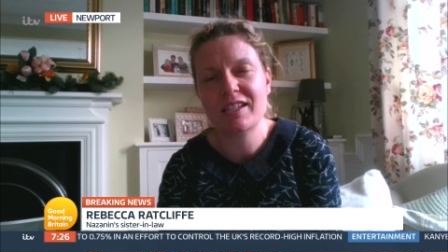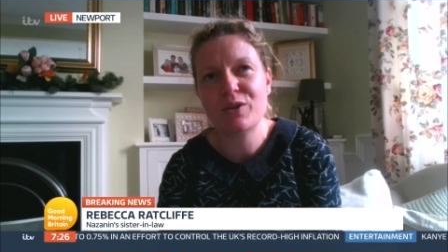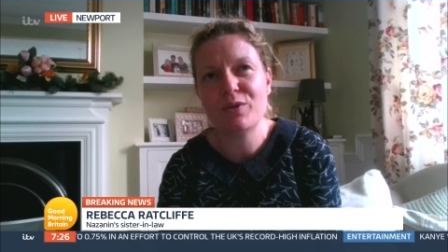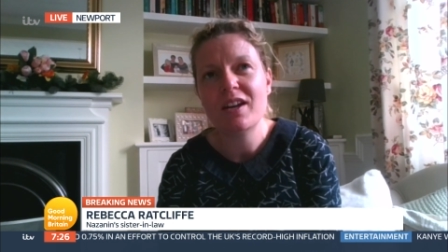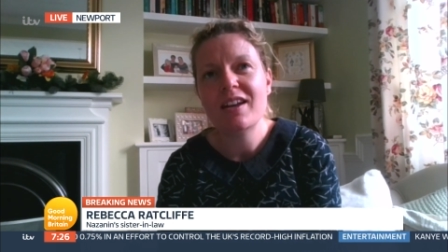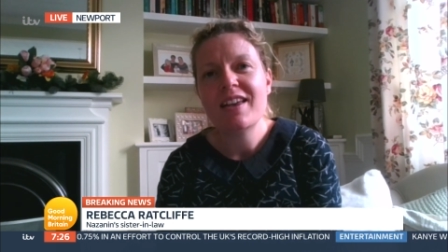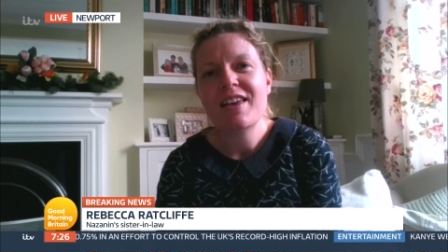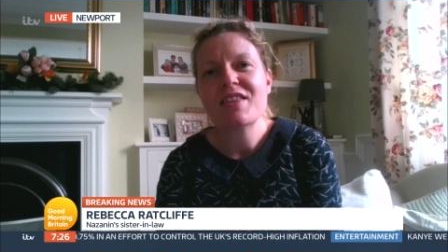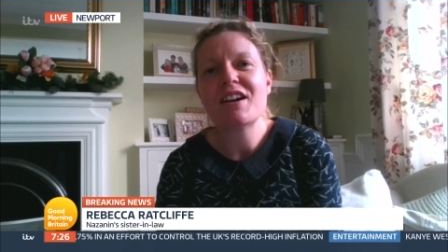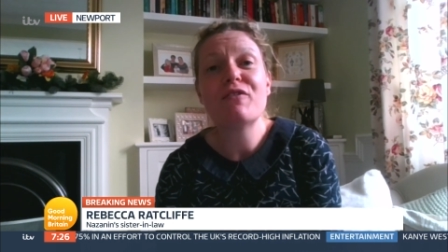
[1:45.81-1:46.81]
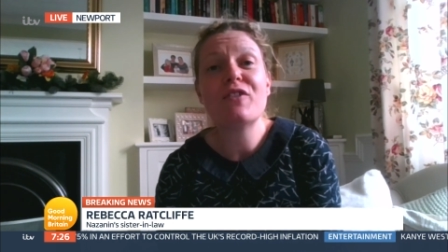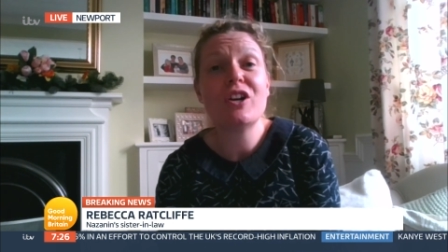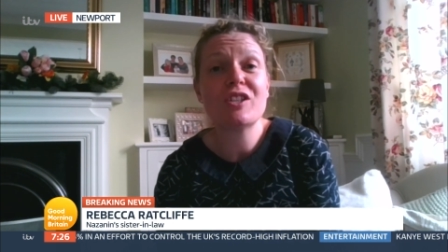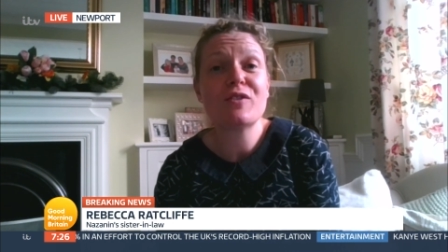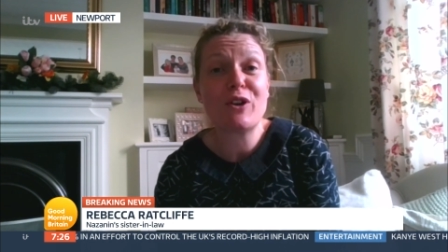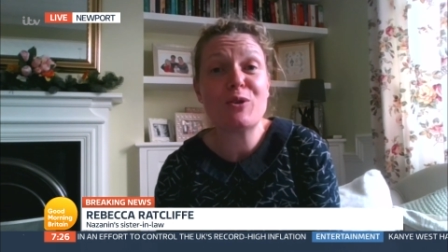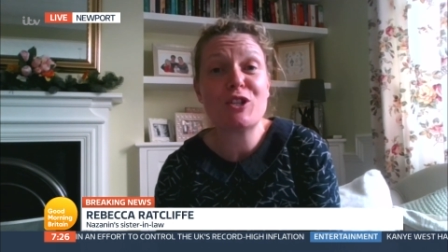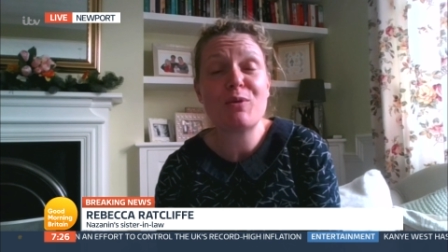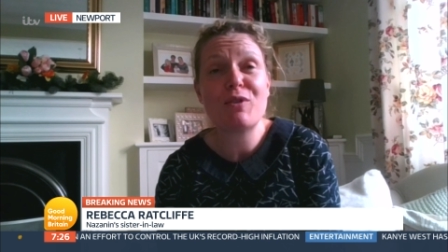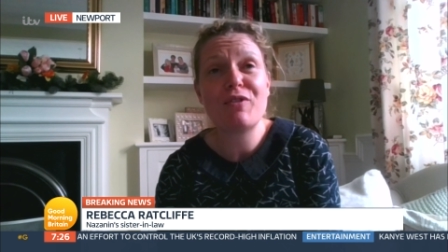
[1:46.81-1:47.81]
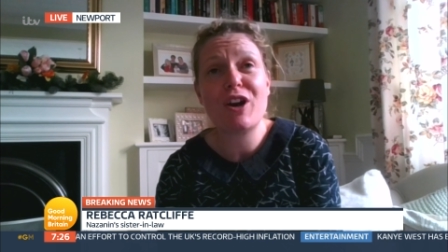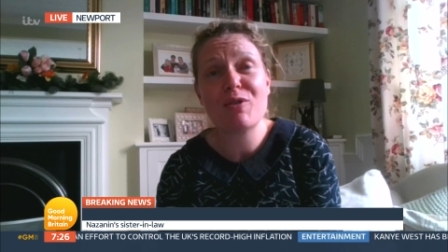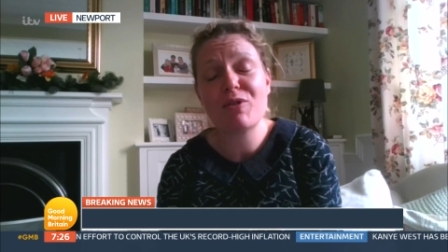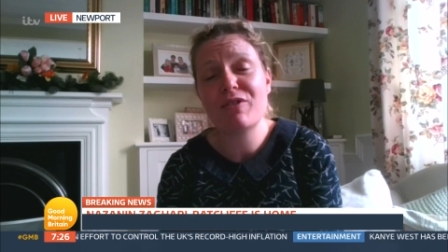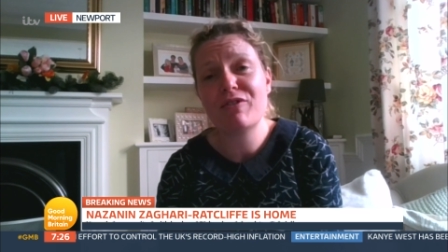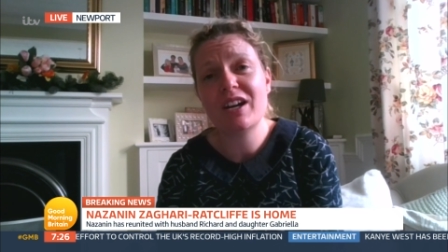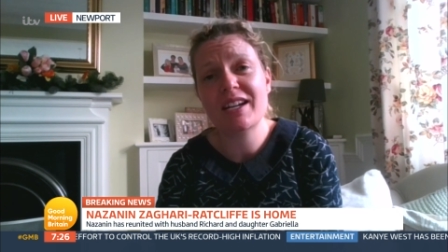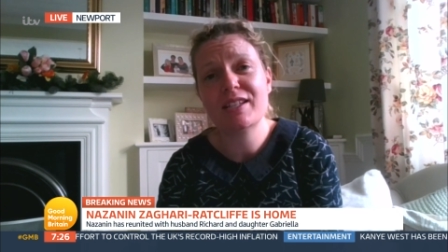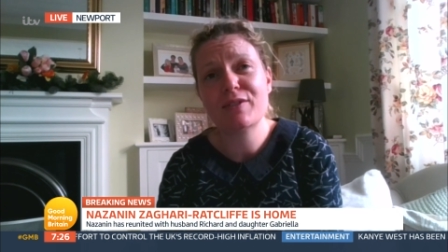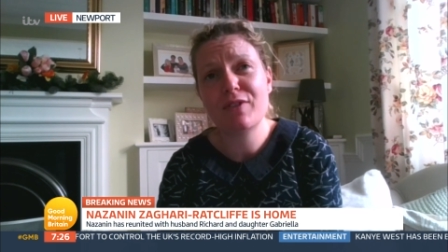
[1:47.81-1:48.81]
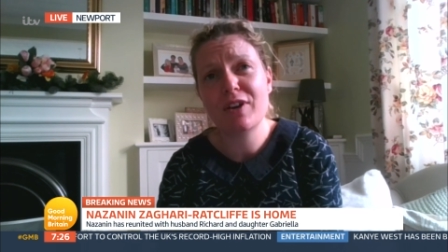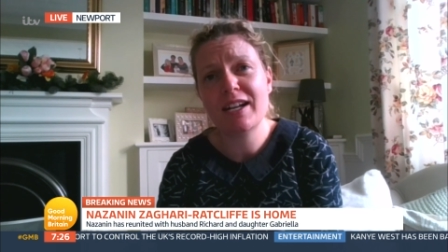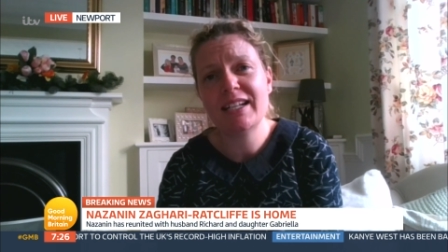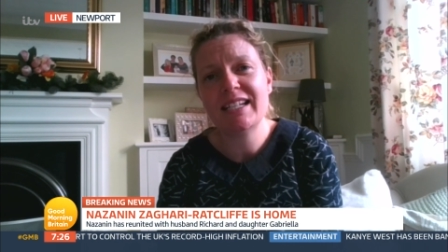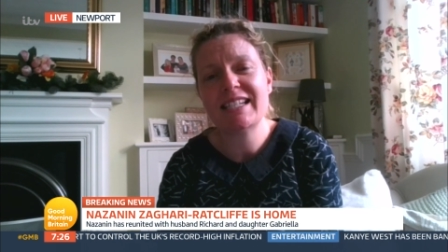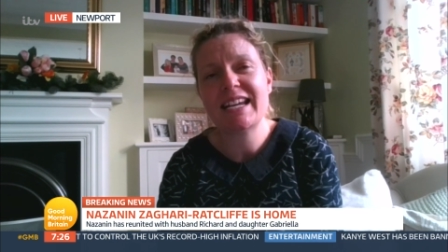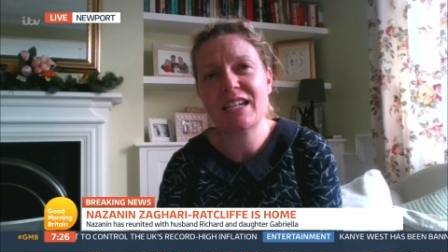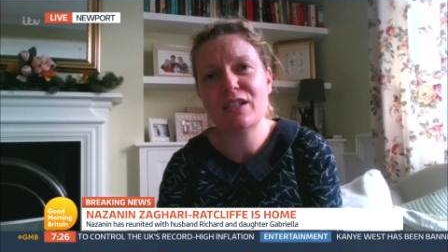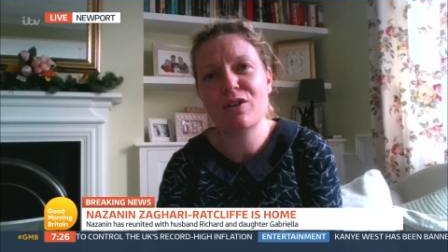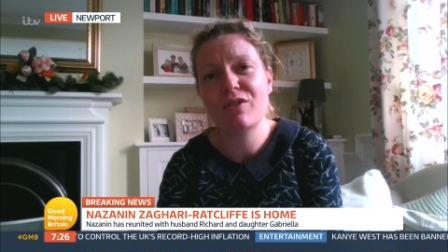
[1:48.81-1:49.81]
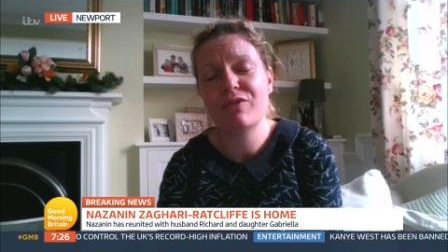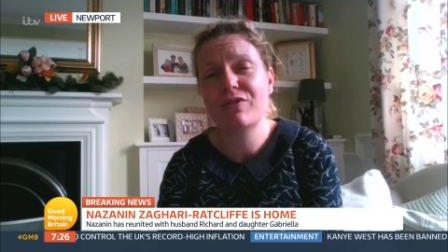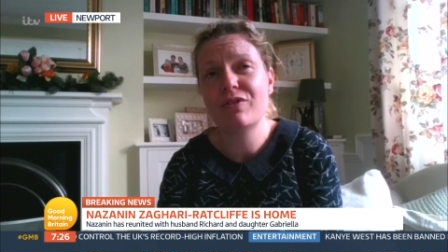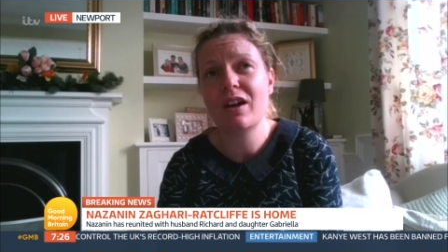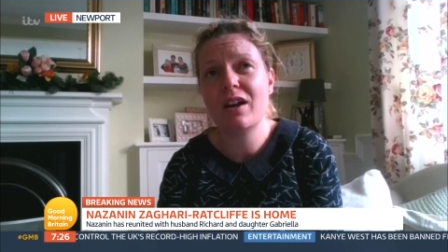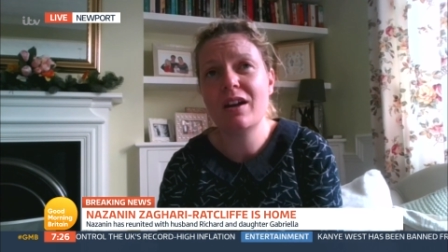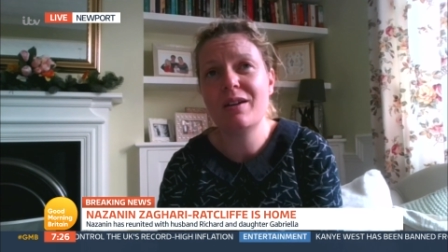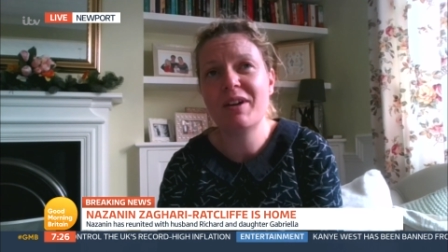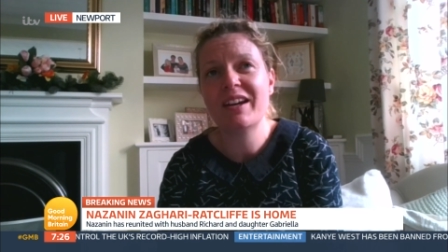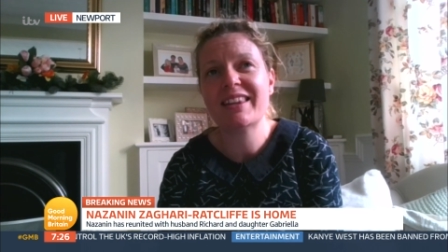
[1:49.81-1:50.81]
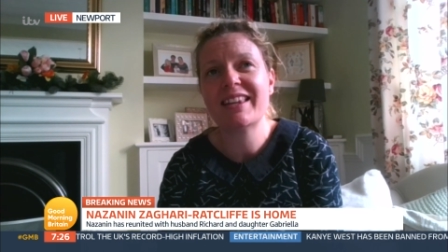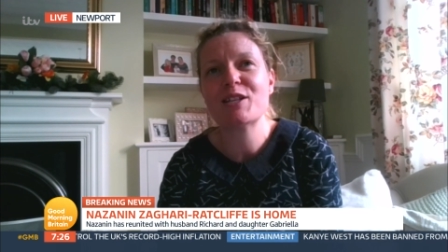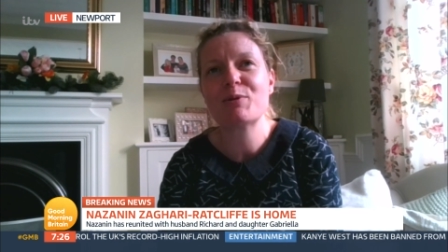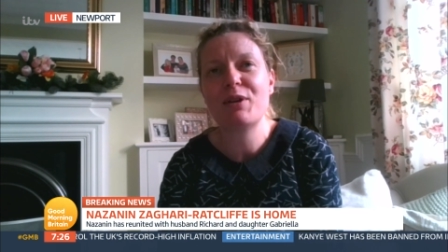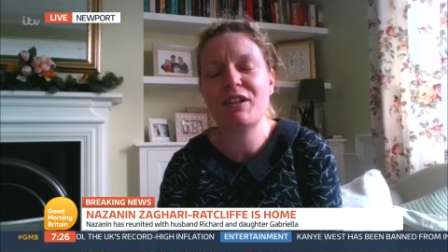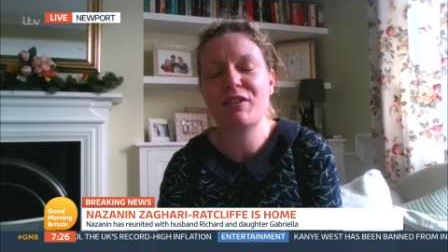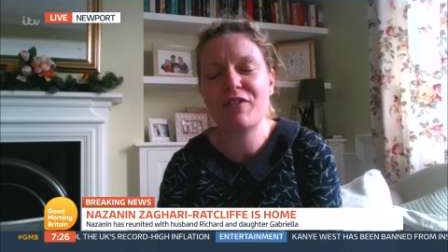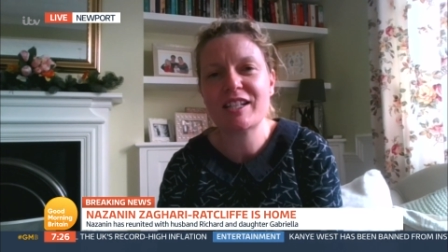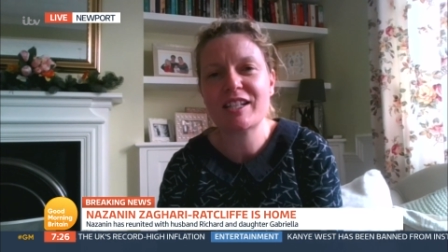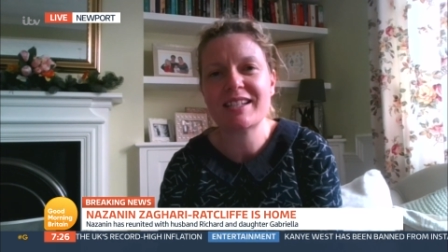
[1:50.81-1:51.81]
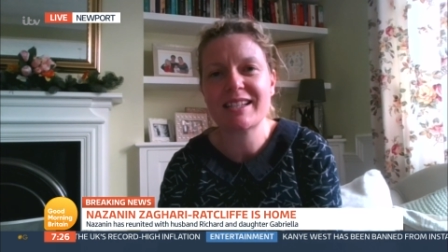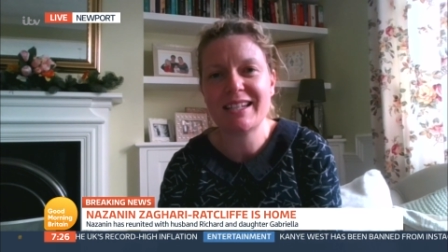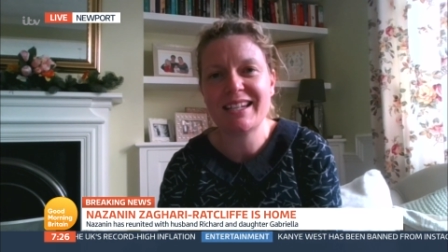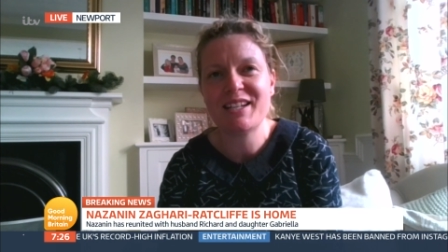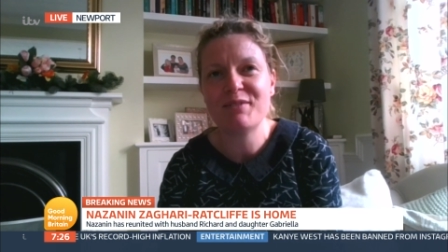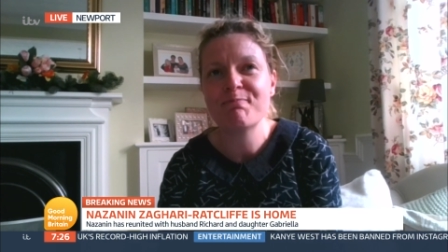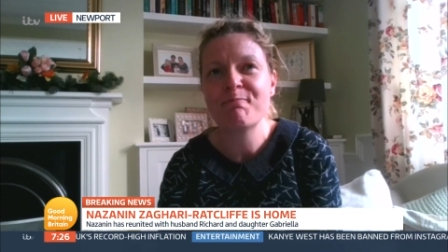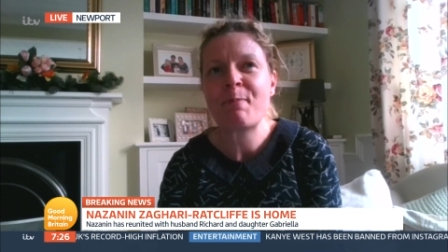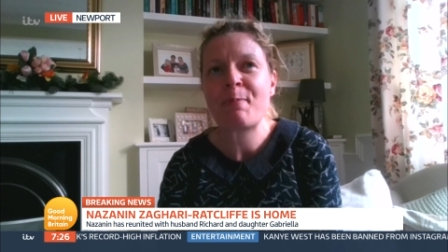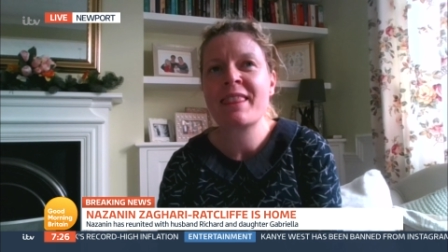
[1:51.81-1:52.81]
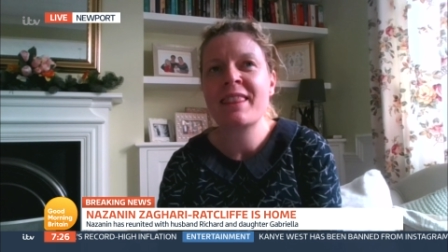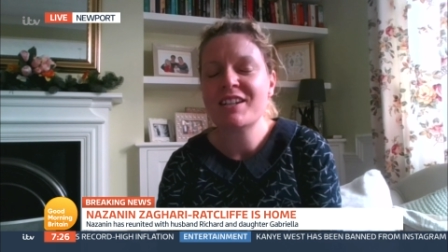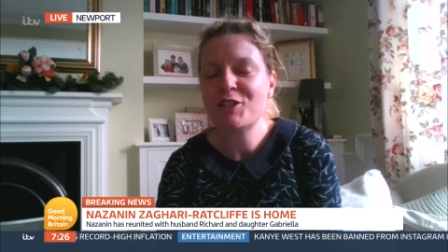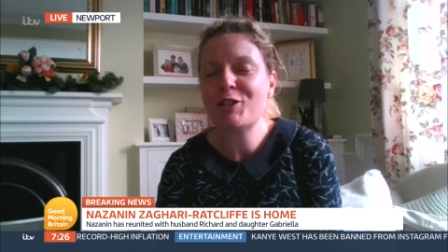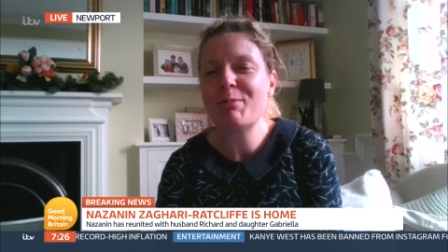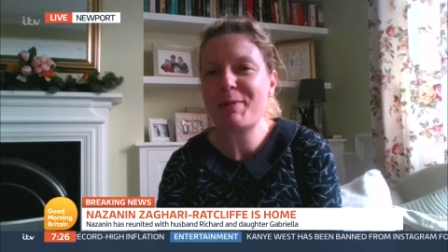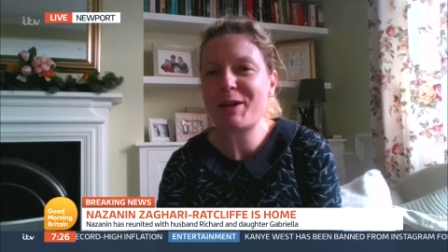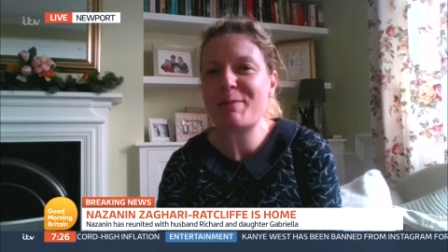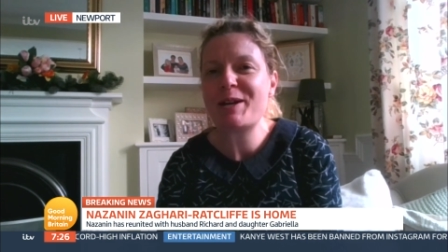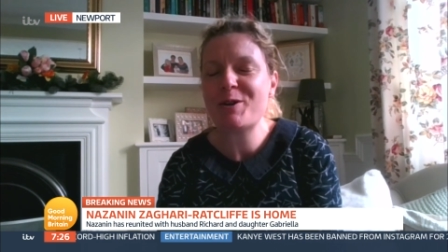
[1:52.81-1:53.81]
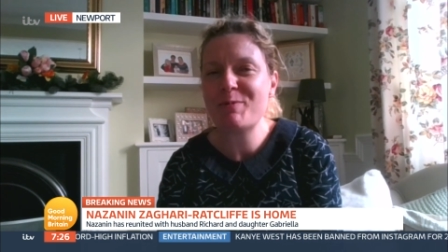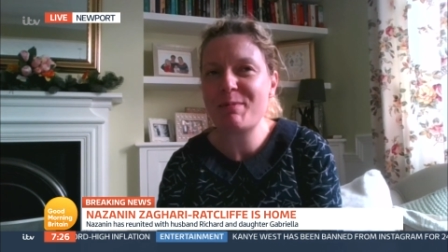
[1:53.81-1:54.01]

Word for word: So that first photo of her on the flight, finally taking off, I think that's when it first started sinking. She might be coming home.